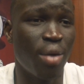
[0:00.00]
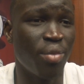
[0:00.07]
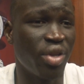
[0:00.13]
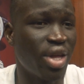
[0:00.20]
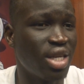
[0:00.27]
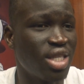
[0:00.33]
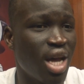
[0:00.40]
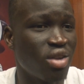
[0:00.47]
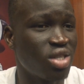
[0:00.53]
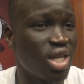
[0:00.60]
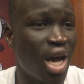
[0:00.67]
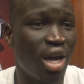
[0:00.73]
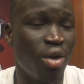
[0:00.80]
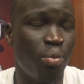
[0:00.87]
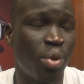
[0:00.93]
Yeah, I mean, that's our
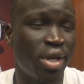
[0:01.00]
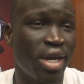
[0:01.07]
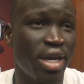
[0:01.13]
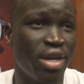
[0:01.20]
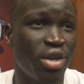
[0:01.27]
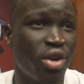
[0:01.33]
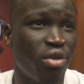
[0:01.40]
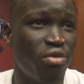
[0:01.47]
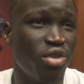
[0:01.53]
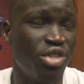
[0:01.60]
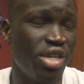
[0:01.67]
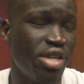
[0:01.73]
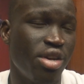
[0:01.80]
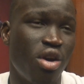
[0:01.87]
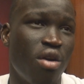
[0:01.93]
style of play. You know,
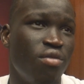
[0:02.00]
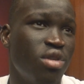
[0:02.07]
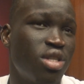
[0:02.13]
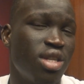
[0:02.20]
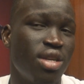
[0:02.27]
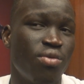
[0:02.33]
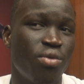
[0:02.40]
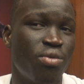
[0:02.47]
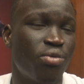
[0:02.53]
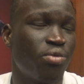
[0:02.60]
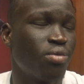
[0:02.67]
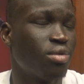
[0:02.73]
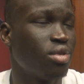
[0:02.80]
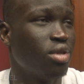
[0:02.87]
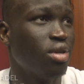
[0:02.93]
Virginia, obviously, we
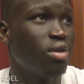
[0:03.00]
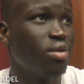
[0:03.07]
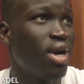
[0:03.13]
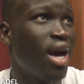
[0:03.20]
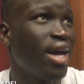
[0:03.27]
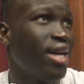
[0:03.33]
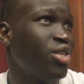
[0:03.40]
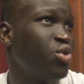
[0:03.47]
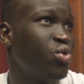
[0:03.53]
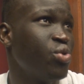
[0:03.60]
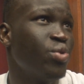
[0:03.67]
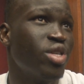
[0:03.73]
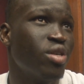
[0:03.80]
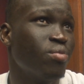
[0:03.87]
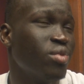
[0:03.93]
can't our
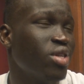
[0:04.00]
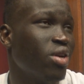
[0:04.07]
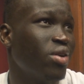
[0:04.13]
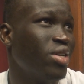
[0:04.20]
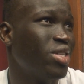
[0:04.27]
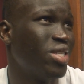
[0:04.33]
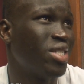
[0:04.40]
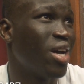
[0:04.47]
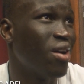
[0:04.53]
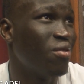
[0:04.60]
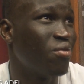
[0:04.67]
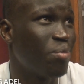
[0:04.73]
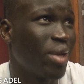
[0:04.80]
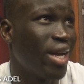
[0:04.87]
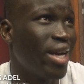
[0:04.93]
history with them, you know, it's
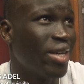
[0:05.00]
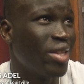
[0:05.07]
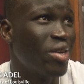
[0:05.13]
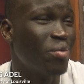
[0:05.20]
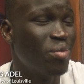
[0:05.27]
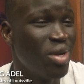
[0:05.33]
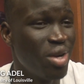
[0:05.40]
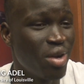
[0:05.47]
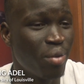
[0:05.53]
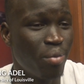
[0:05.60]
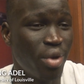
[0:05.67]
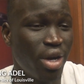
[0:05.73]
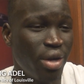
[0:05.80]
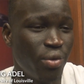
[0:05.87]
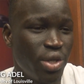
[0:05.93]
tough playing them.
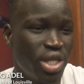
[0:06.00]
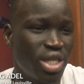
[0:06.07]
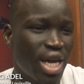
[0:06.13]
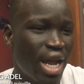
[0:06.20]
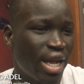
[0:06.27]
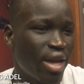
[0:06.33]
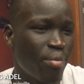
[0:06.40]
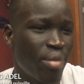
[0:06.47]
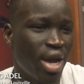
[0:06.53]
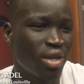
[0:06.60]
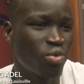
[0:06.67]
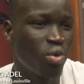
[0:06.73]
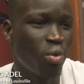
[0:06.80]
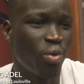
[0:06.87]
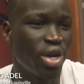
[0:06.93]
But we just got to get
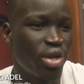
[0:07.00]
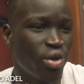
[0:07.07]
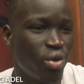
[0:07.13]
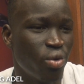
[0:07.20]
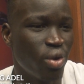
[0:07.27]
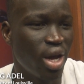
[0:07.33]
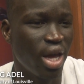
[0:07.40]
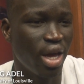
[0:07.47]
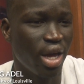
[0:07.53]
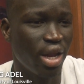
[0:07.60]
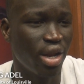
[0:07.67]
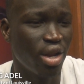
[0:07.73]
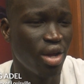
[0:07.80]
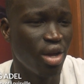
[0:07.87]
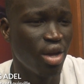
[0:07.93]
back to what we do.
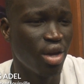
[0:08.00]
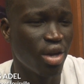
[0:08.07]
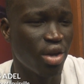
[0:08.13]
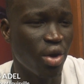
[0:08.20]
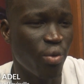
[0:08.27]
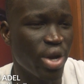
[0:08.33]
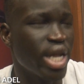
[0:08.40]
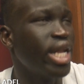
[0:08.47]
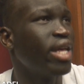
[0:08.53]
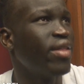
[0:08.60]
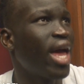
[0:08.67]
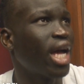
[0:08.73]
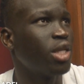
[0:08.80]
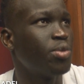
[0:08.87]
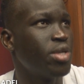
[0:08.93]
And, you know, we
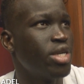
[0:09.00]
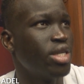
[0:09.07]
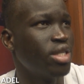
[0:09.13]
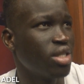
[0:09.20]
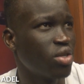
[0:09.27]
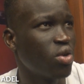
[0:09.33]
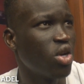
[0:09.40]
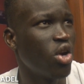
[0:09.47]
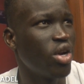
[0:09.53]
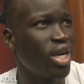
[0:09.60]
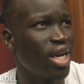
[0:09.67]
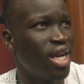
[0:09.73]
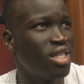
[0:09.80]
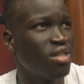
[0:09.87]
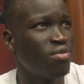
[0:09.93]
needed that experience. It's a good
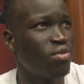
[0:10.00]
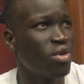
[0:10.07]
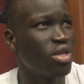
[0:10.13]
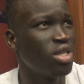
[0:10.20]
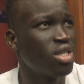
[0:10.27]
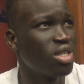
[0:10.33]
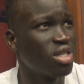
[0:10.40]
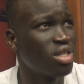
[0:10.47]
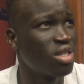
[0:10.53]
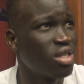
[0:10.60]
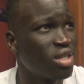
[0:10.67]
learning lesson for us.